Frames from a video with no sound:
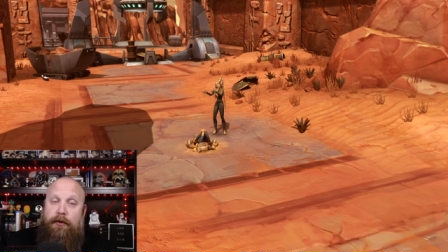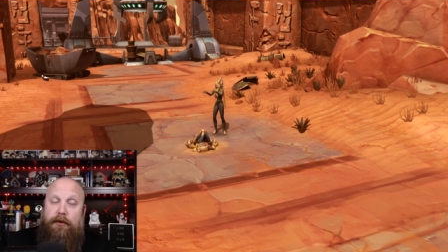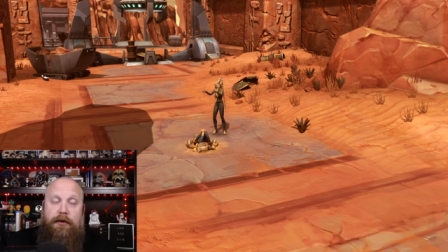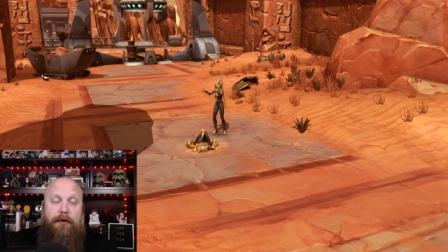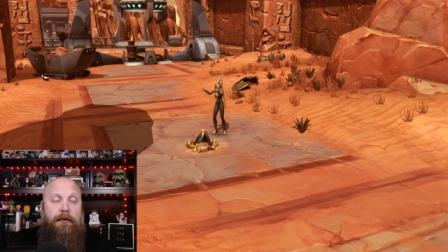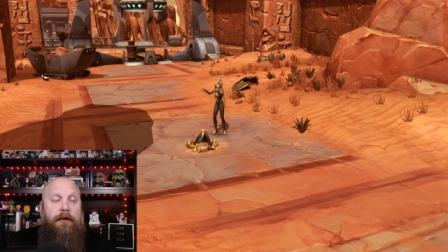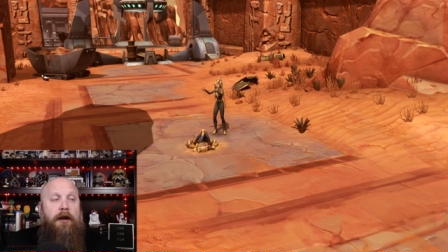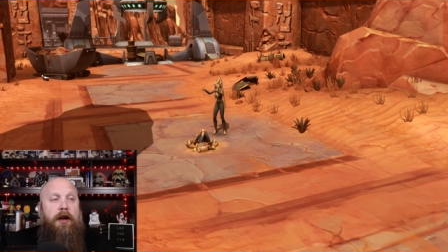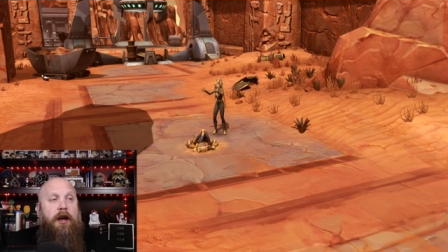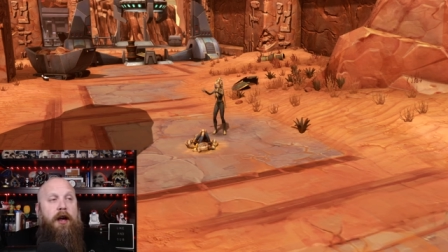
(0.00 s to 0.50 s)

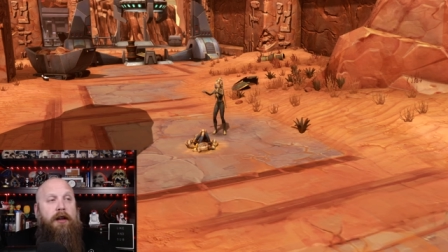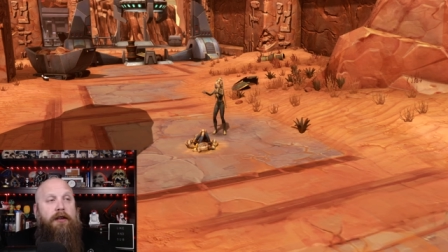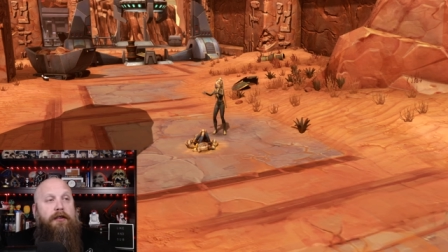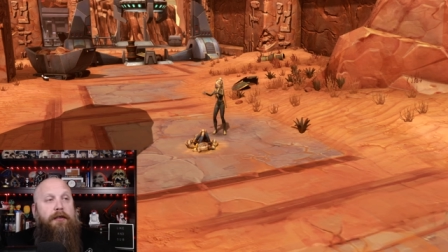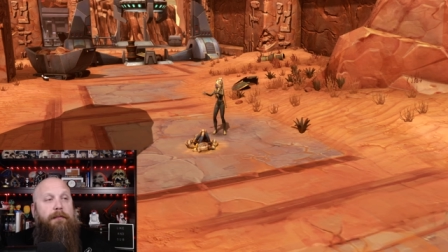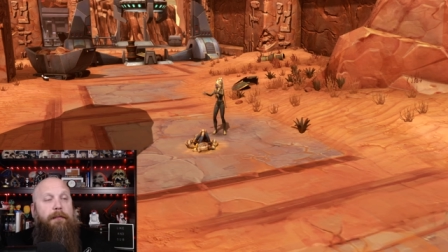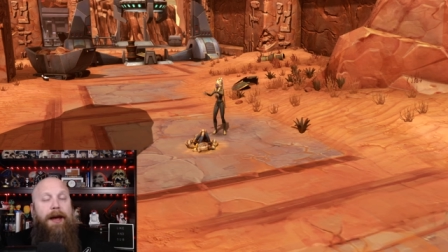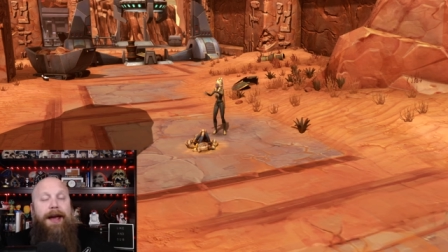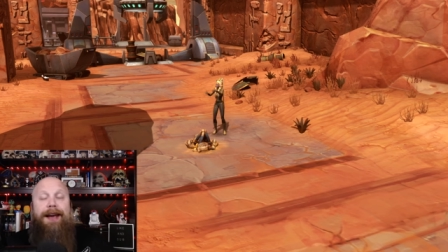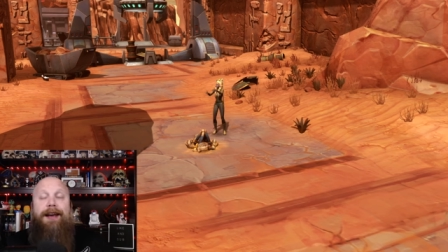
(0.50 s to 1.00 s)
to
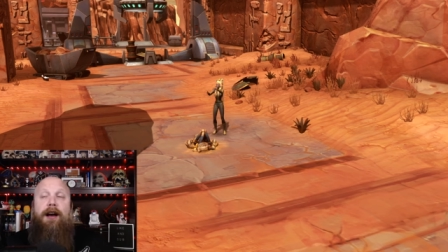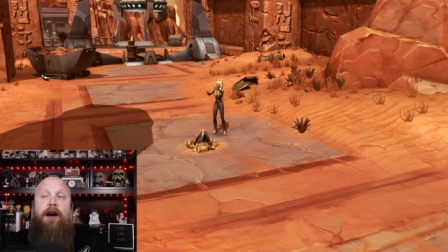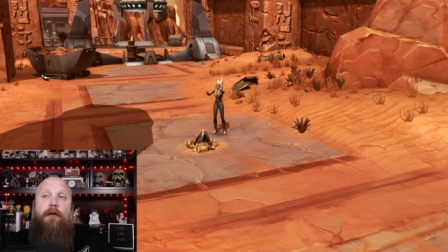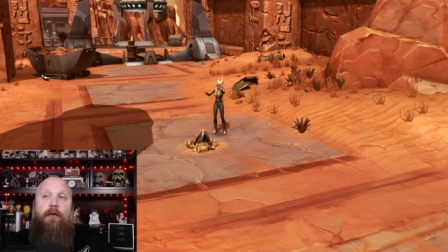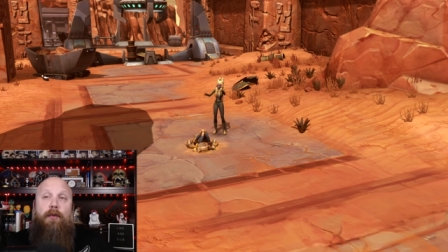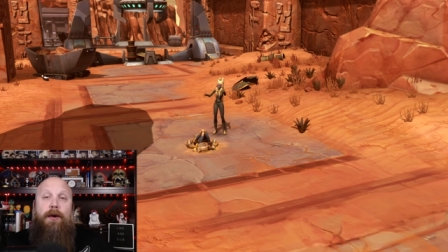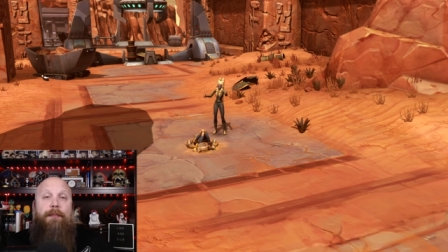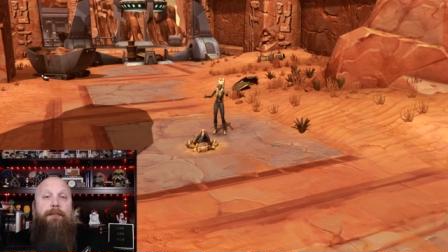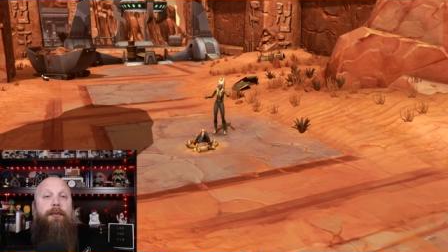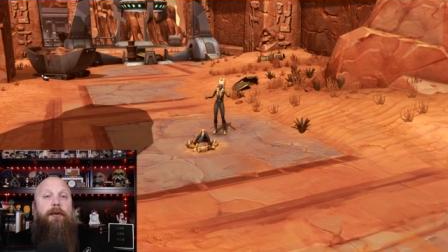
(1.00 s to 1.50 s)
to make a
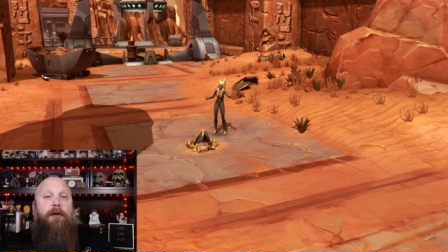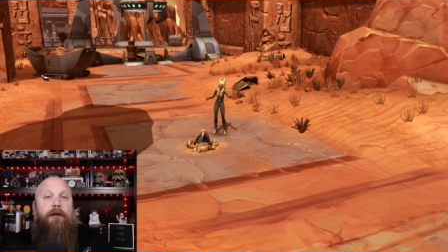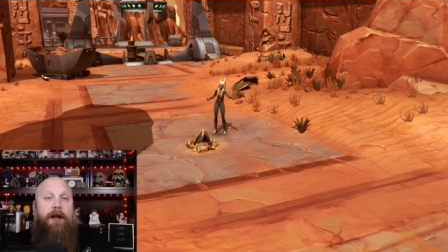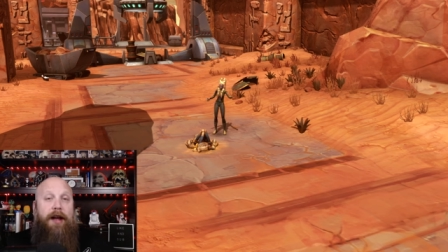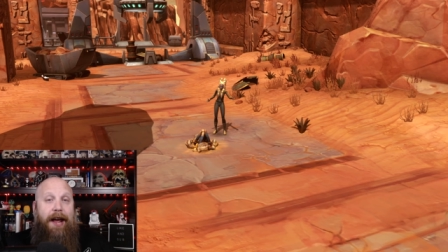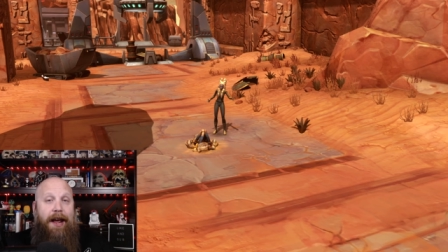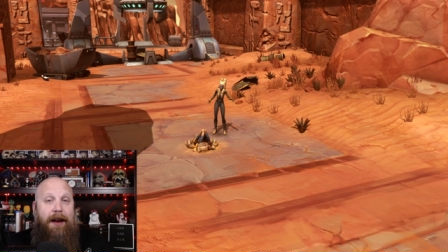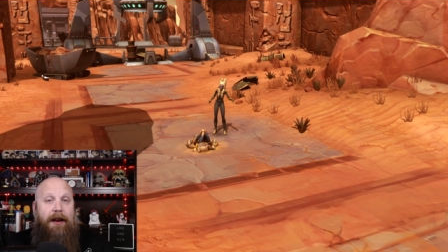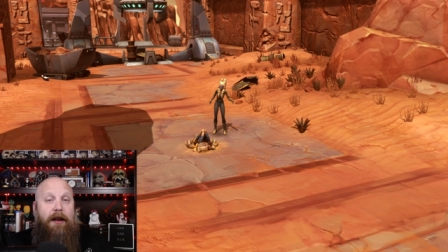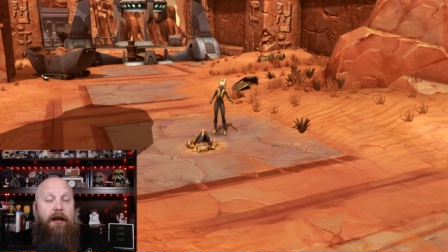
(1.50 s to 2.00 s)
ripple
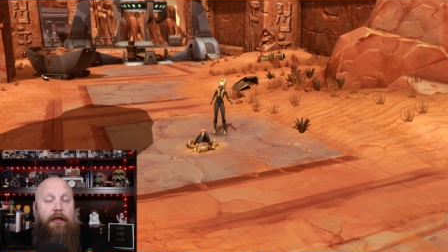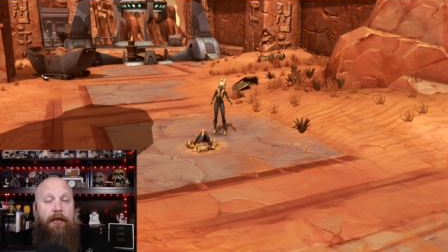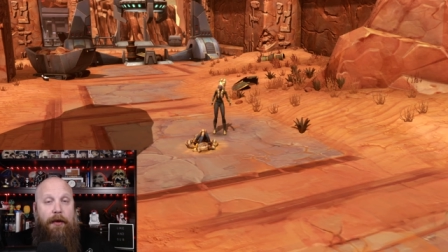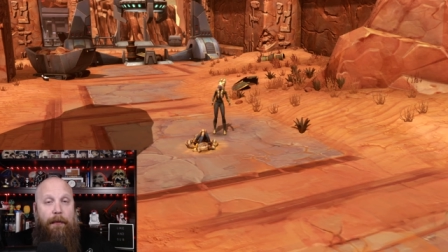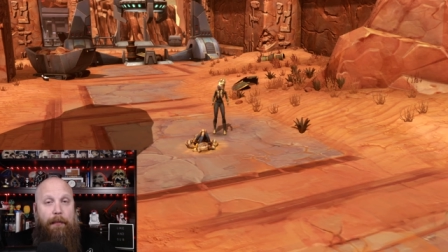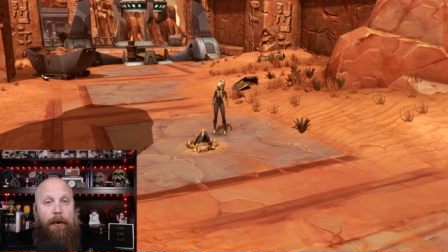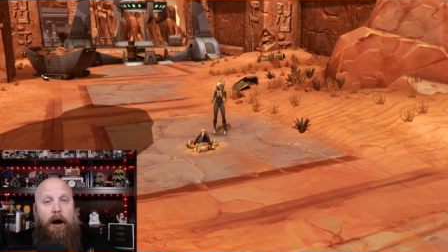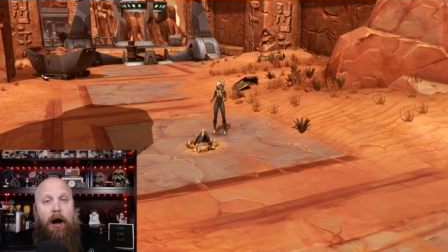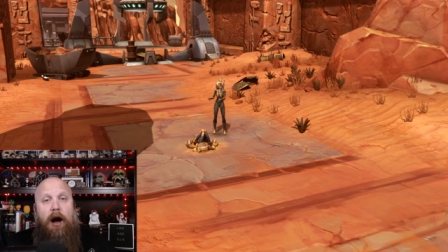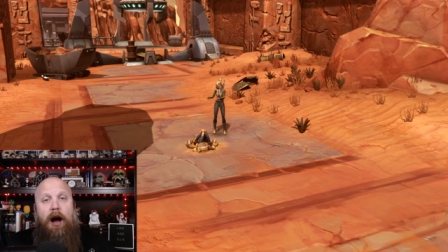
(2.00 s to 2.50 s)
in the
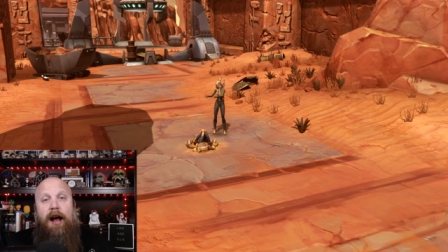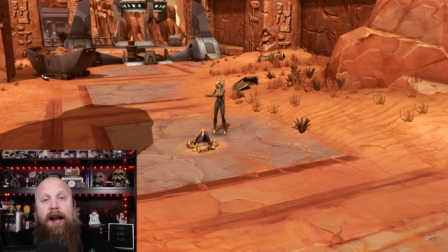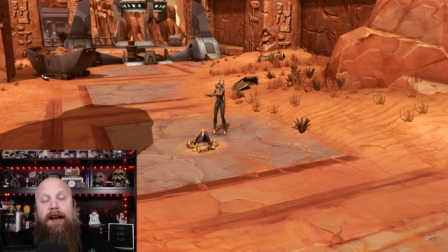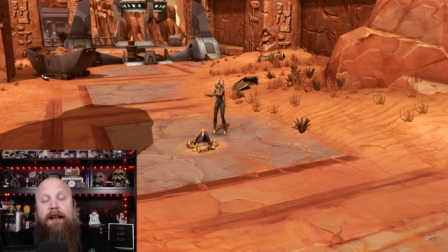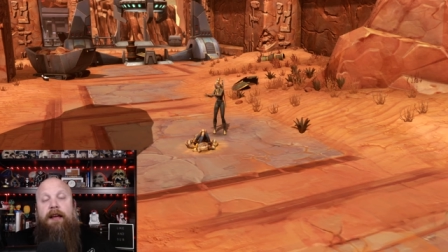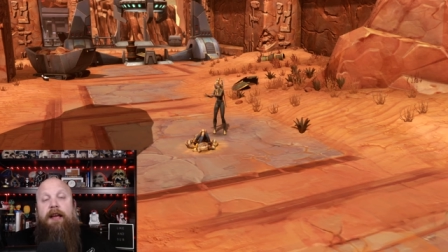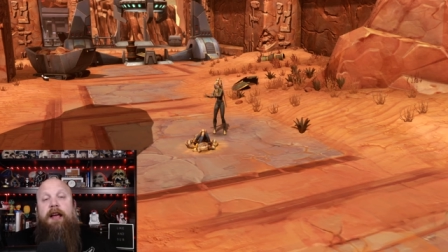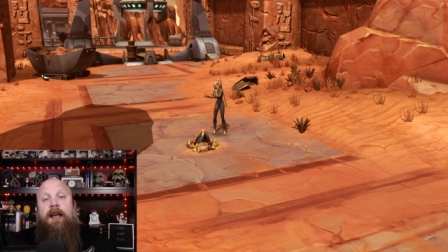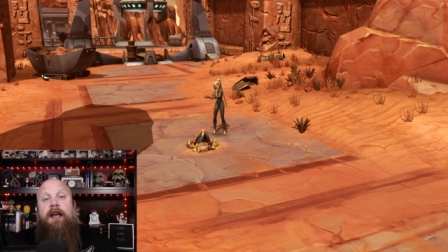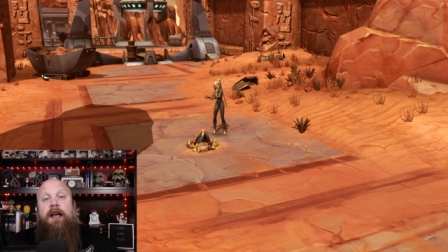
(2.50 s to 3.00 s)
pond.